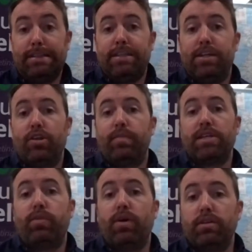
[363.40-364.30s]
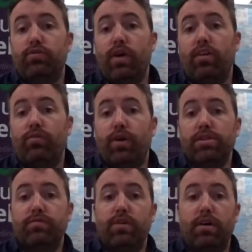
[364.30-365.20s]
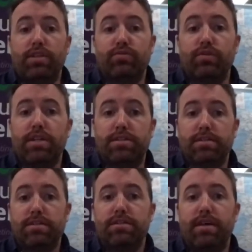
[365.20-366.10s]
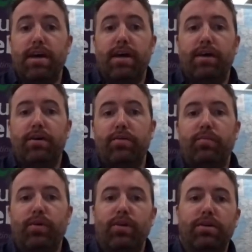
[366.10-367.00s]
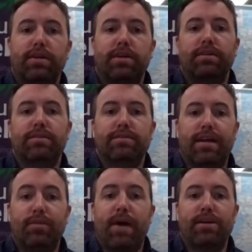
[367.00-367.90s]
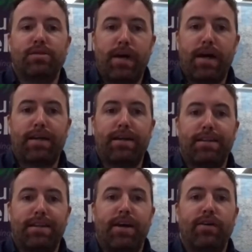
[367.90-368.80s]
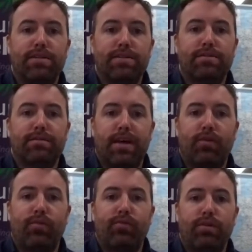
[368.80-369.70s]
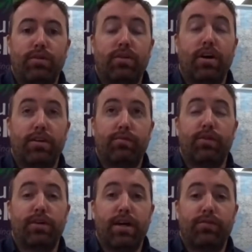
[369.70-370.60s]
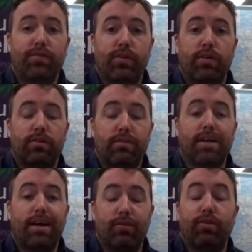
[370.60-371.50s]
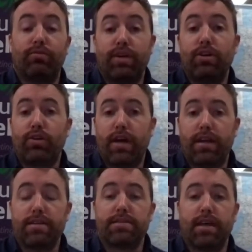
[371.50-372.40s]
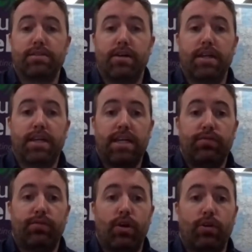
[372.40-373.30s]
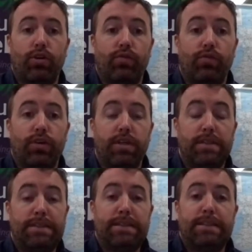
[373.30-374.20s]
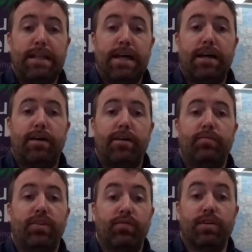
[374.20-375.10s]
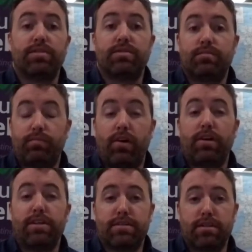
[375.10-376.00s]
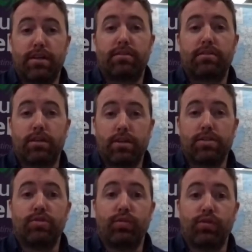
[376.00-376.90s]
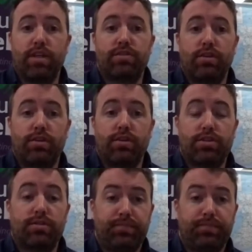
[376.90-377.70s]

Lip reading: you know, the best part of 12 months for obvious reasons. But looking at the bounce back and the areas that we'll kind of look at for, or we look at as kind of key for our recovery, the first part is like the consumer research.